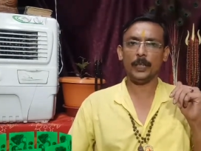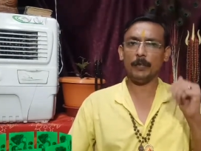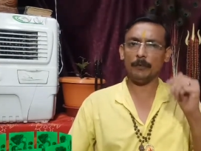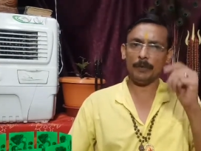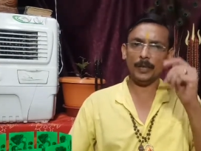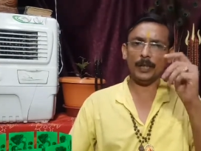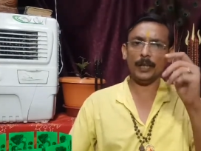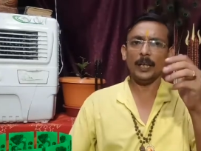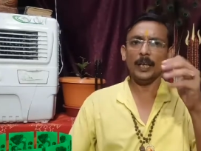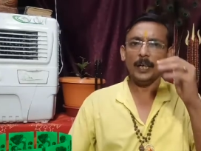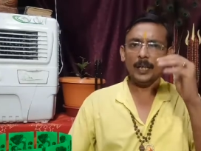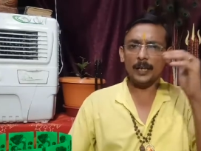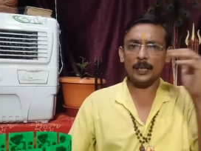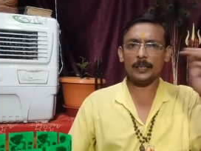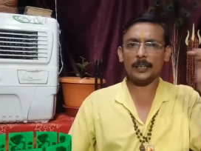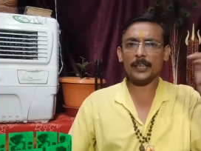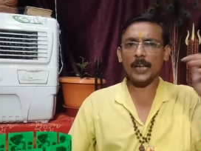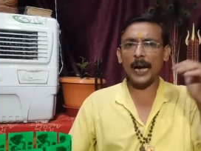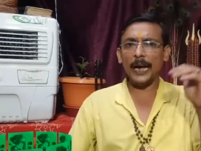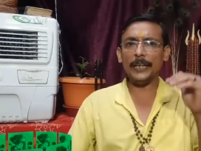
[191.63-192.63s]
You will uh,
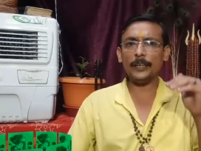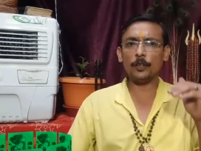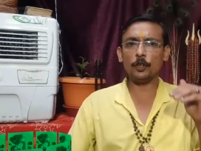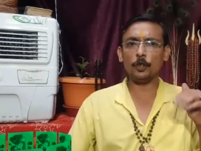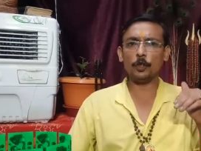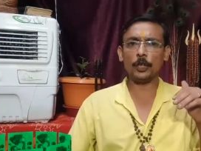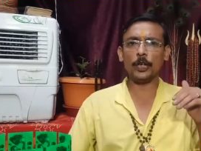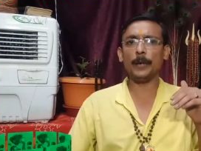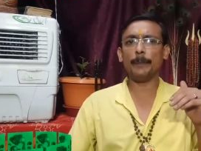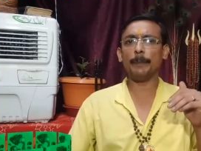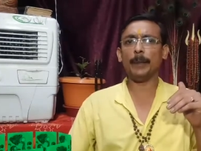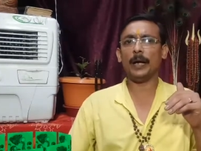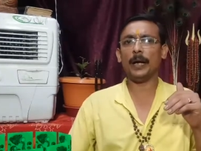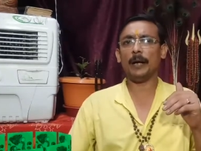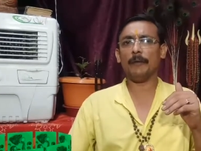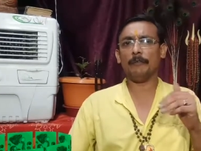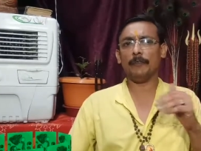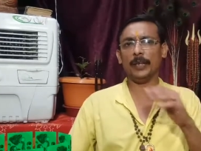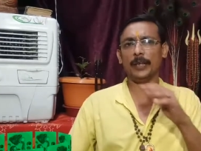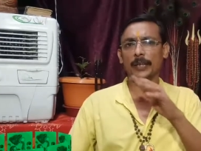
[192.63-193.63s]
try to keep
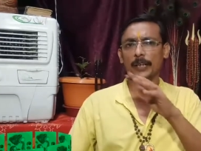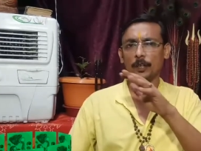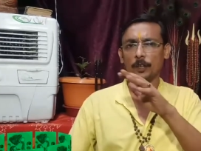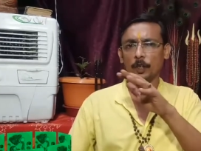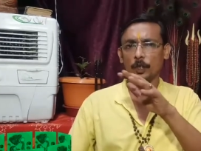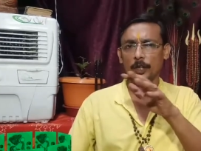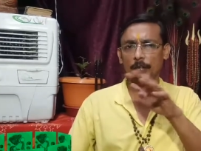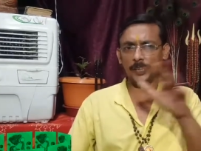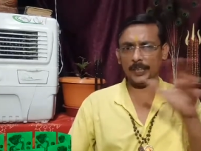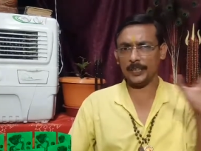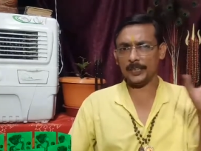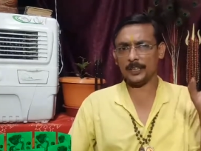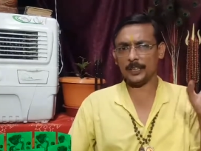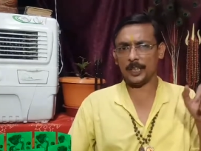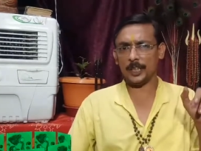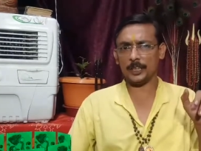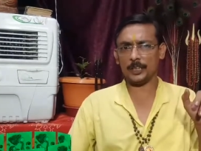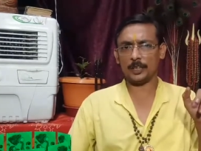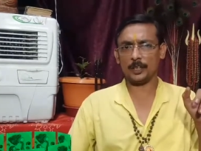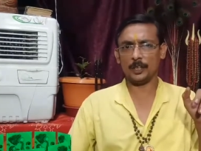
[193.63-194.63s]
a very good
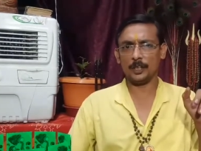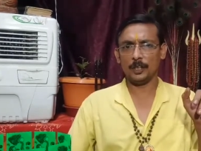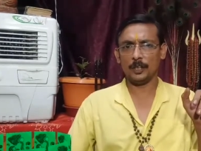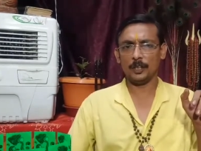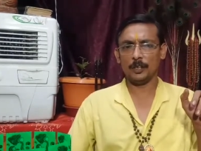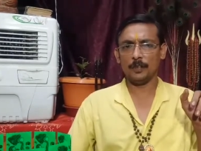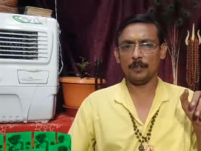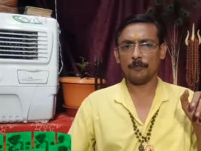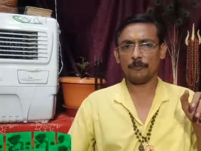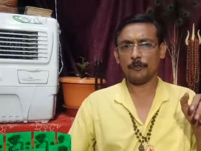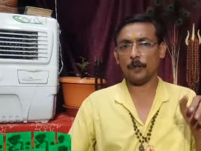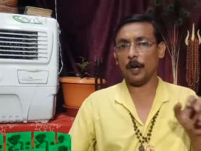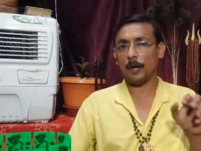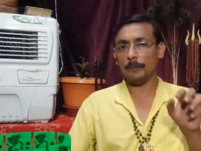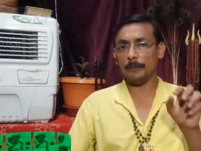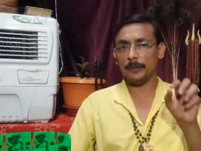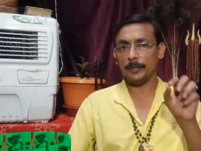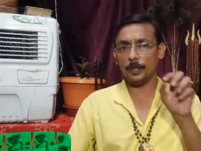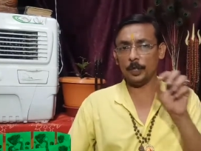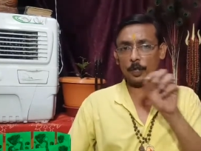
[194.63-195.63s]
distance
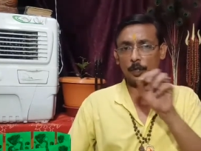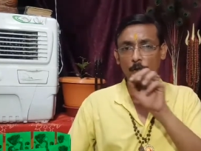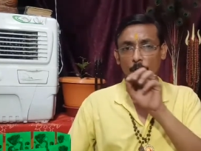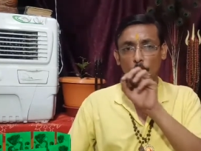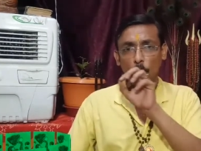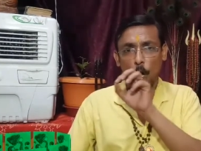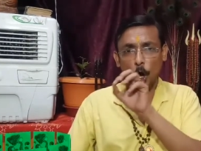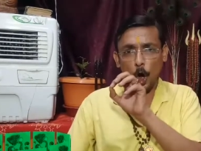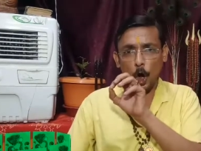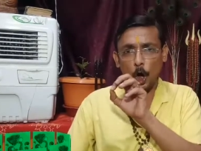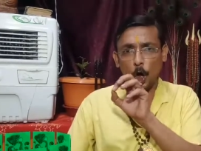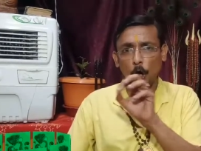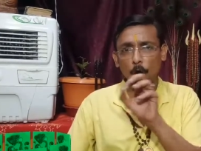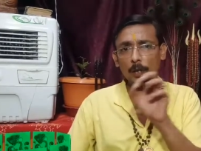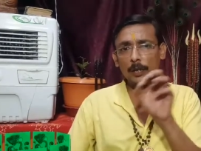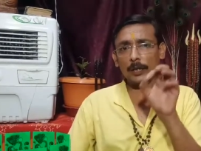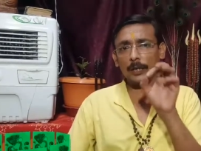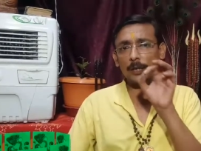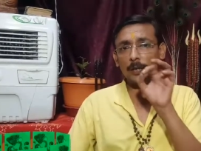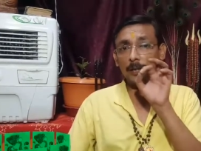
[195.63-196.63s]
from your
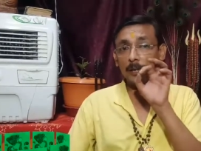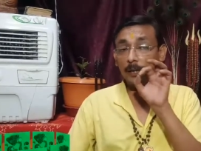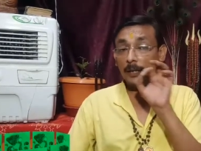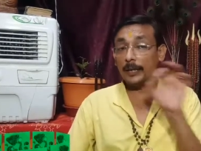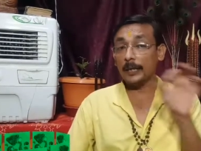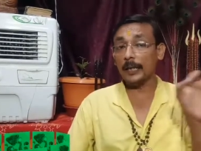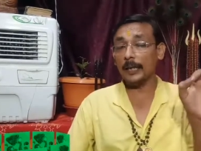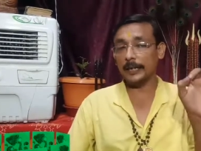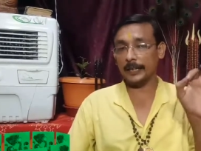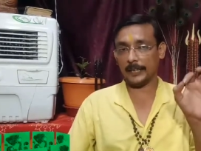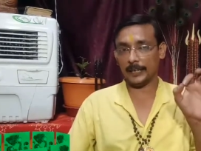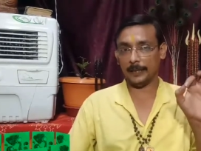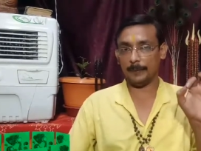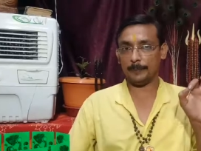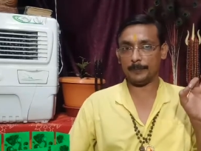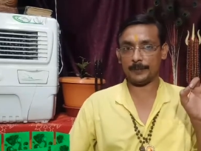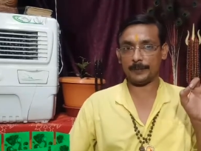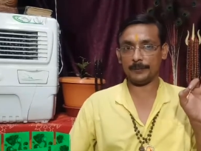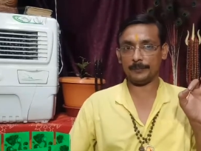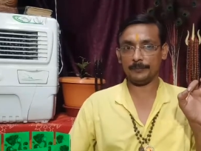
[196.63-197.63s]
all
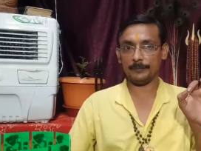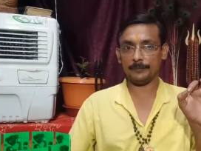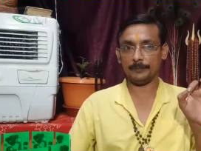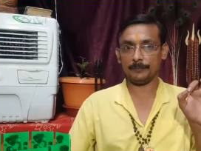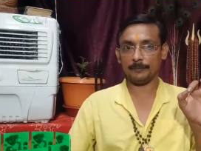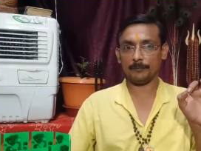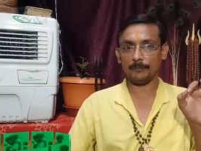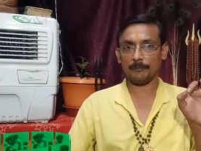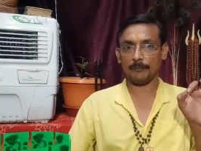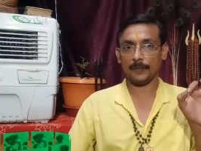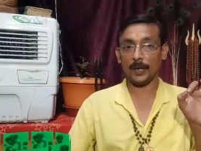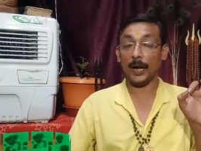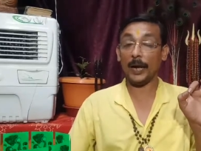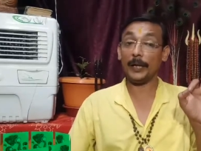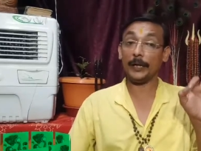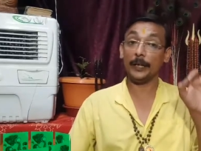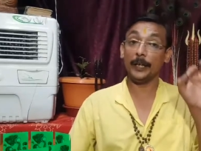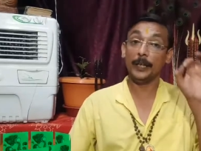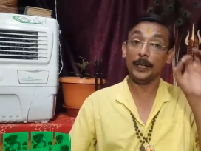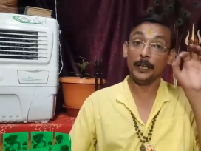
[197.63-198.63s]
relatives,
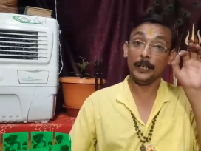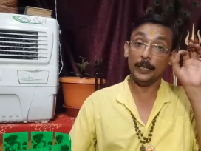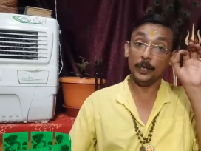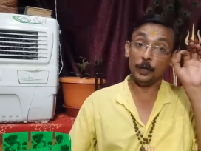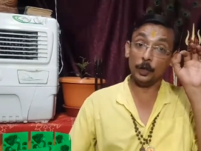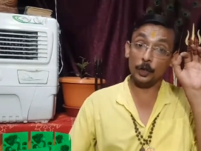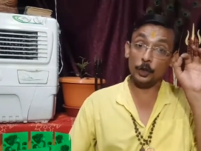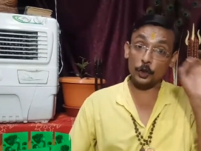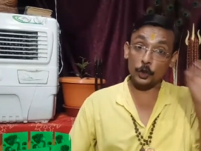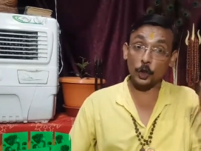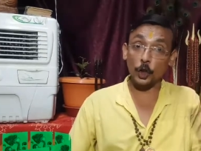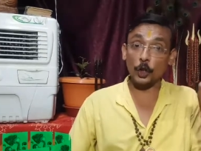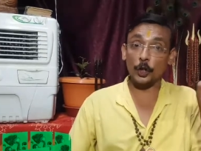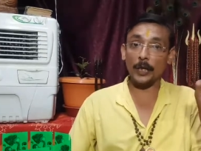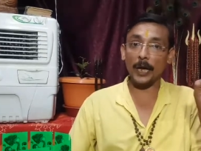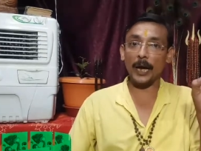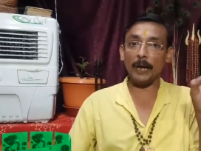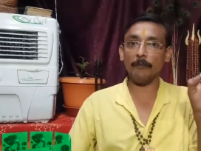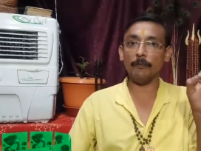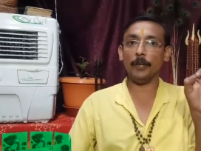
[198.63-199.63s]
and you
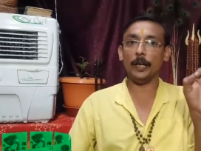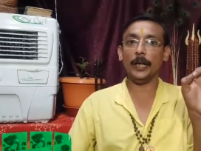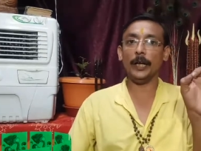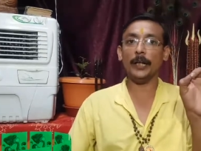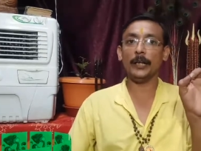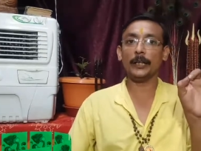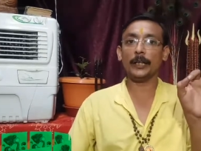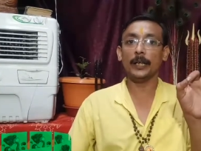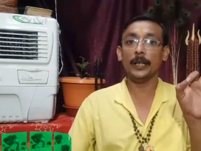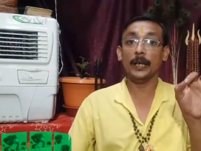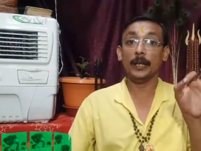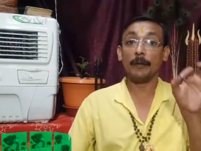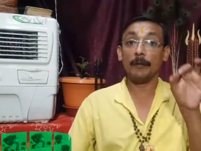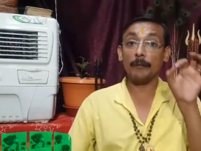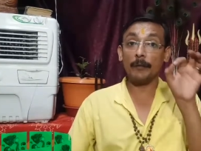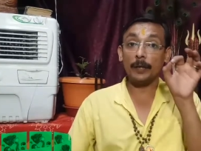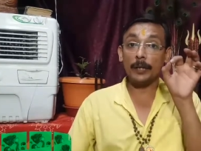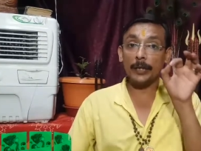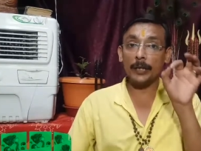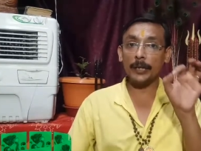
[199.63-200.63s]
should avoid
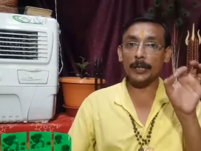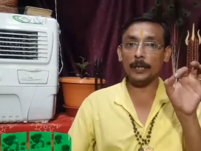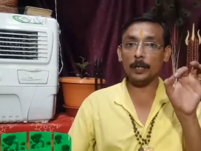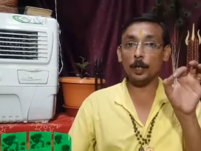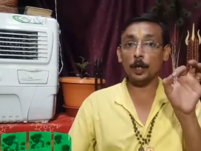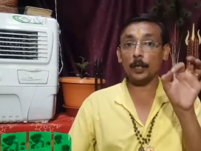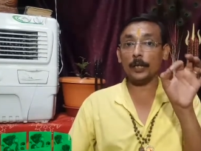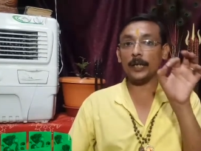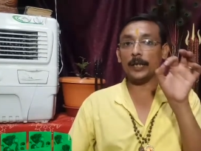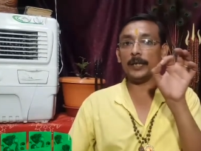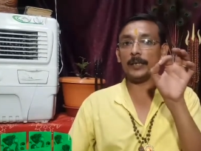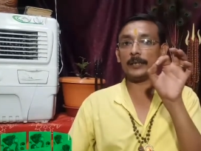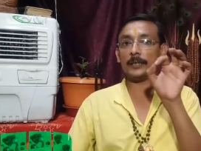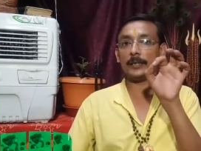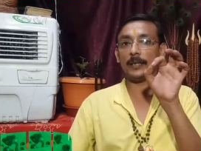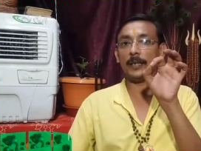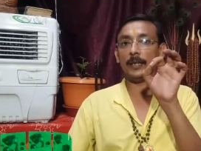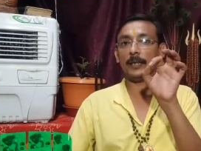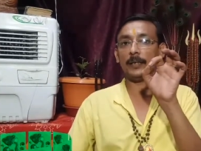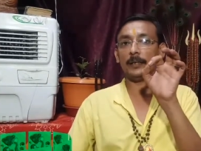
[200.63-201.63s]

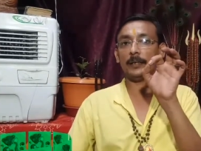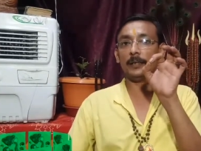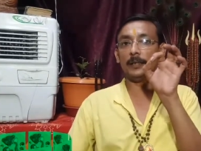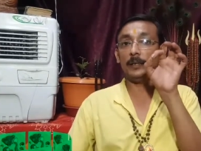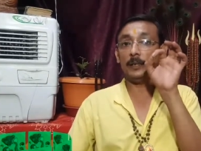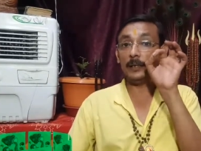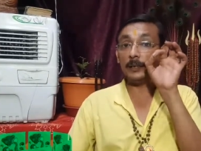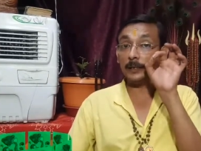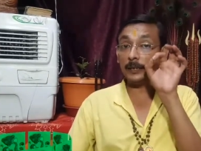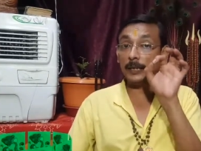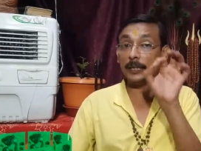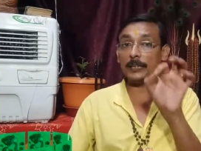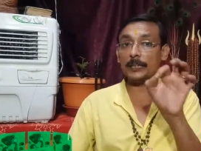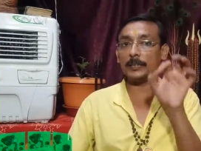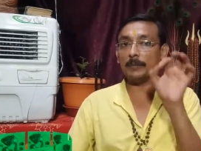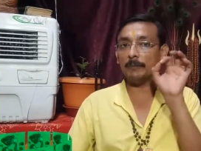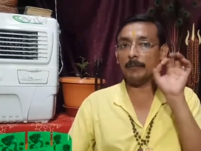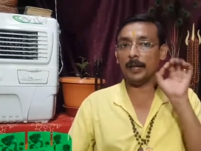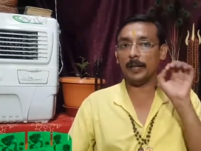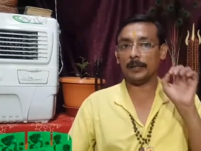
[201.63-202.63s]
relocation
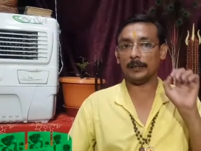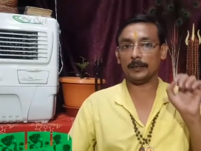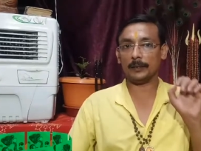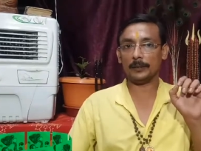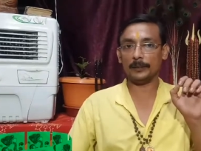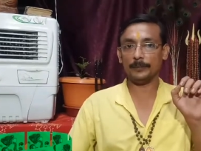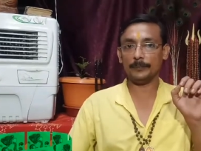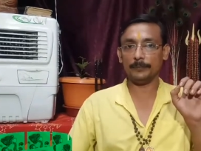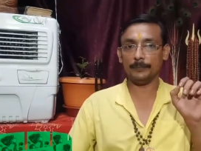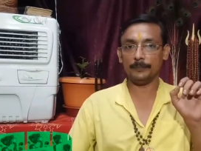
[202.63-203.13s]
this month.